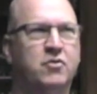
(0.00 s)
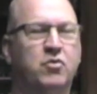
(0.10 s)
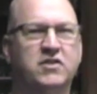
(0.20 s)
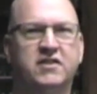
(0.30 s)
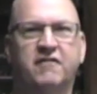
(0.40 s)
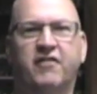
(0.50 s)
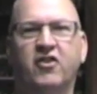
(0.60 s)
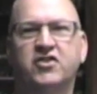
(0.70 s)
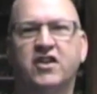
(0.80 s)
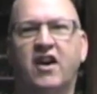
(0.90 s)
was the
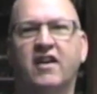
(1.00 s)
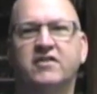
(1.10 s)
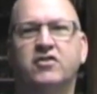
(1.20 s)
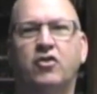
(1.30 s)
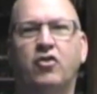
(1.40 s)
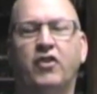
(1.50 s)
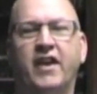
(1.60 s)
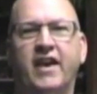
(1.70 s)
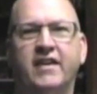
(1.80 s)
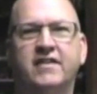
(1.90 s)
first console
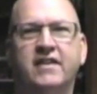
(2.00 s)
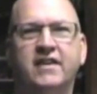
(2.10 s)
that